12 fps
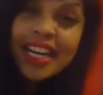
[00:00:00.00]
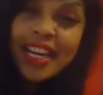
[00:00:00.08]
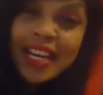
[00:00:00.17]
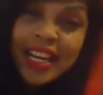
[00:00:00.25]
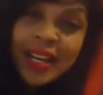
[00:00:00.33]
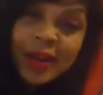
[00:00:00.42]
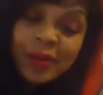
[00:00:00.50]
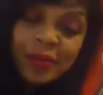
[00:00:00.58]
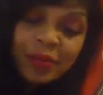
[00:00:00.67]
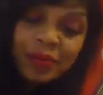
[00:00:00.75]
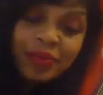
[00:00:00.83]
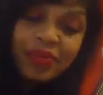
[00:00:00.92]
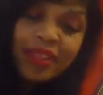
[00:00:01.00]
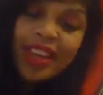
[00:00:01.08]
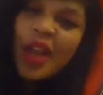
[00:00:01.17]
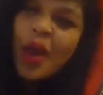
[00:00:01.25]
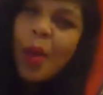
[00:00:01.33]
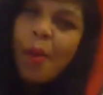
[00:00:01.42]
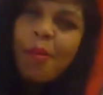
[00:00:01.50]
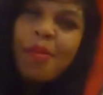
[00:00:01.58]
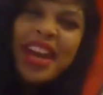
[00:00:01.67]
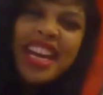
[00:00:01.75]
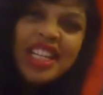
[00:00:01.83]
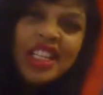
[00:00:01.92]
di?
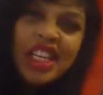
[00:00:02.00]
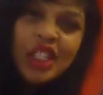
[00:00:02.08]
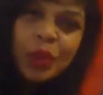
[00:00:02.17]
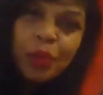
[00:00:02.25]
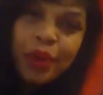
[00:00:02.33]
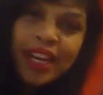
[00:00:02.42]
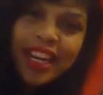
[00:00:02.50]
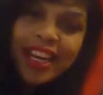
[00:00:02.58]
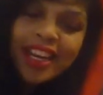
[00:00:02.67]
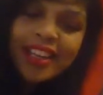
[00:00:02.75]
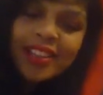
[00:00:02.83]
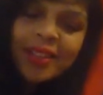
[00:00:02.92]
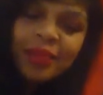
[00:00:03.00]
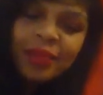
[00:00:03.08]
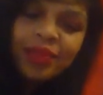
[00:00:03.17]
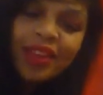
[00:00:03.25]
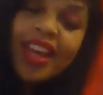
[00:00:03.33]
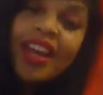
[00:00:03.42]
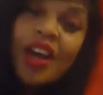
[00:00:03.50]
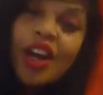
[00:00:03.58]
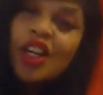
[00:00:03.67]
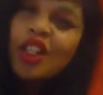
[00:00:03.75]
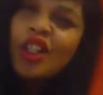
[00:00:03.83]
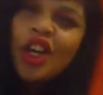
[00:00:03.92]
Maintenance please.
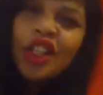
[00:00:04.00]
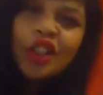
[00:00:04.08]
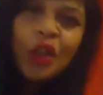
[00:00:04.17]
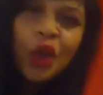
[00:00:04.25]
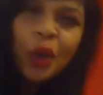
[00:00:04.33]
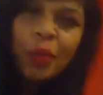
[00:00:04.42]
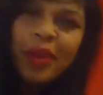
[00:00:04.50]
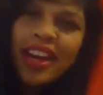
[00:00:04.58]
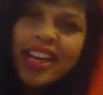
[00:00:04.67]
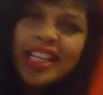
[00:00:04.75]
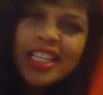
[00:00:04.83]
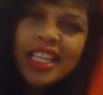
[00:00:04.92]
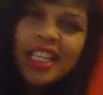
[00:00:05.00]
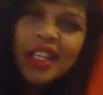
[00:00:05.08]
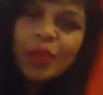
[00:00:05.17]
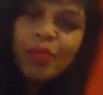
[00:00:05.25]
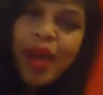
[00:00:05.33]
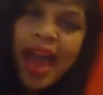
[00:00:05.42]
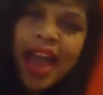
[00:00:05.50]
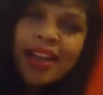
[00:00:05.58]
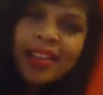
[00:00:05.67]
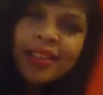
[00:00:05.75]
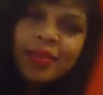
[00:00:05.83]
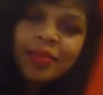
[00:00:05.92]
Don't talk behind others' back.
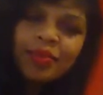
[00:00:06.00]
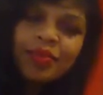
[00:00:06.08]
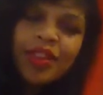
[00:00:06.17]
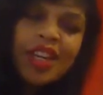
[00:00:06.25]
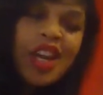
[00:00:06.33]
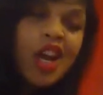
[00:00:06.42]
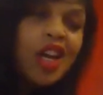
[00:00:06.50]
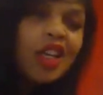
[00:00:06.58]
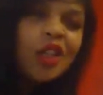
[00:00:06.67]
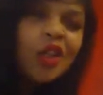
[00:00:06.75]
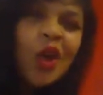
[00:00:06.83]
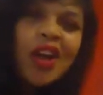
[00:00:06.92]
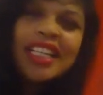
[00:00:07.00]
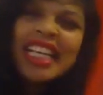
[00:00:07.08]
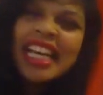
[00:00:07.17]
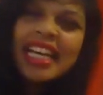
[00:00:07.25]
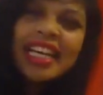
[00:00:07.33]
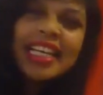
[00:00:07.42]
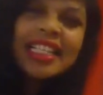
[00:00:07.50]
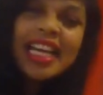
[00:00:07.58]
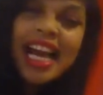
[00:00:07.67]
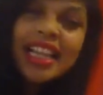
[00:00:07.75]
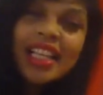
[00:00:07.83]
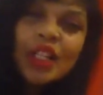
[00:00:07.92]
Don't killing
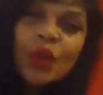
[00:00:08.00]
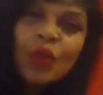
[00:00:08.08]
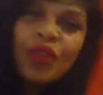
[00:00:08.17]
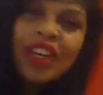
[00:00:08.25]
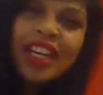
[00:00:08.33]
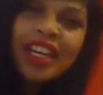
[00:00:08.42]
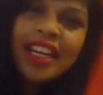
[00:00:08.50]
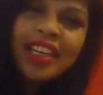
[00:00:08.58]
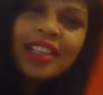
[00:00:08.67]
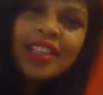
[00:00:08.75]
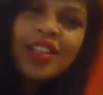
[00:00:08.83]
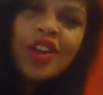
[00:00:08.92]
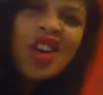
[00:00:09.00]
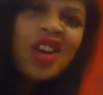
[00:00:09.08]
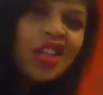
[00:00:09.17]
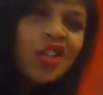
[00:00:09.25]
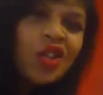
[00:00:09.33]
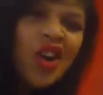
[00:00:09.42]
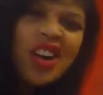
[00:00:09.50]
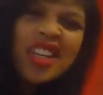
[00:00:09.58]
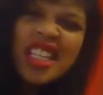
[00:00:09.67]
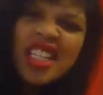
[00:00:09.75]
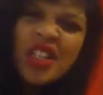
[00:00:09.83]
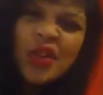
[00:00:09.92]
others' feeling. Don't
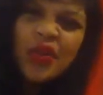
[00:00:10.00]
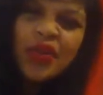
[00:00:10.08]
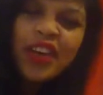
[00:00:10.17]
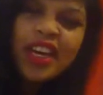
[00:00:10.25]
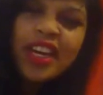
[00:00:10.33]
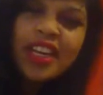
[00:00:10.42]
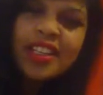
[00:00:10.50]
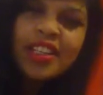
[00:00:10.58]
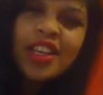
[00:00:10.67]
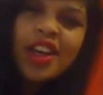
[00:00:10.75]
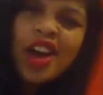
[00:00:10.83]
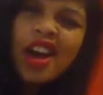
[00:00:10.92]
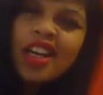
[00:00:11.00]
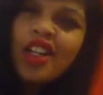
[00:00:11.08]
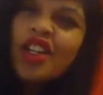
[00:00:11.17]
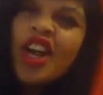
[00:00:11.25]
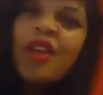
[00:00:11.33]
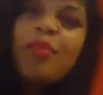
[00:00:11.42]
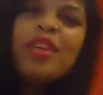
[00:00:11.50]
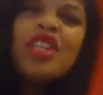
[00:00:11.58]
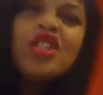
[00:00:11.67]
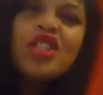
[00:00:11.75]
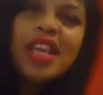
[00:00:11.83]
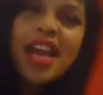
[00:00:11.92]
interfere. Don't be
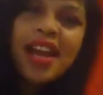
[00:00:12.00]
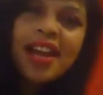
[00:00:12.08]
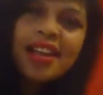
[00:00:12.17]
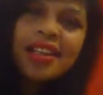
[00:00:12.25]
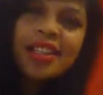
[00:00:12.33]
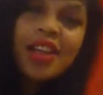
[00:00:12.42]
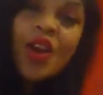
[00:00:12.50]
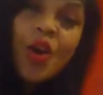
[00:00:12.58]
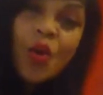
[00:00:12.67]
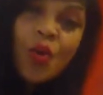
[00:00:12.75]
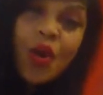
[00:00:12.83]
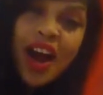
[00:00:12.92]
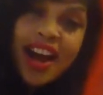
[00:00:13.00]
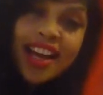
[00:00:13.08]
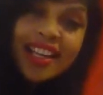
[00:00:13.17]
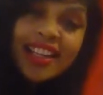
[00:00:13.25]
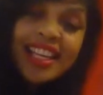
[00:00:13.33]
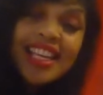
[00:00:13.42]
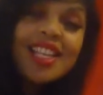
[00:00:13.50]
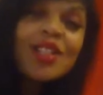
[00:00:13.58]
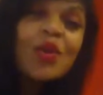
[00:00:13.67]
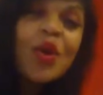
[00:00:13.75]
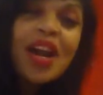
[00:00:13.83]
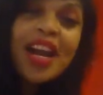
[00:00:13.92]
jealous. Why this
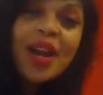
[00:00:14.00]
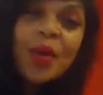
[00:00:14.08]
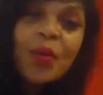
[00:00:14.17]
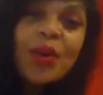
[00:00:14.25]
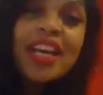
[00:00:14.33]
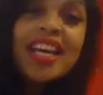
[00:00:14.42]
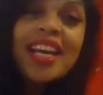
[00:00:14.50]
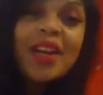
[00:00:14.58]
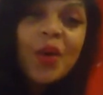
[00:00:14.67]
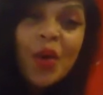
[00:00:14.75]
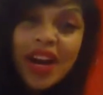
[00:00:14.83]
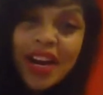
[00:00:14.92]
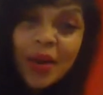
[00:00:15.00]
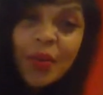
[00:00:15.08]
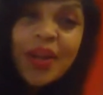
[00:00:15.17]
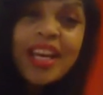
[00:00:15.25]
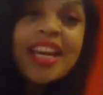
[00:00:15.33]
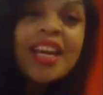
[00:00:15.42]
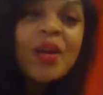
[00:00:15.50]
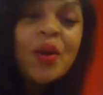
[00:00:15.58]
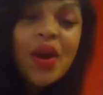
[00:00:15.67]
kolai wari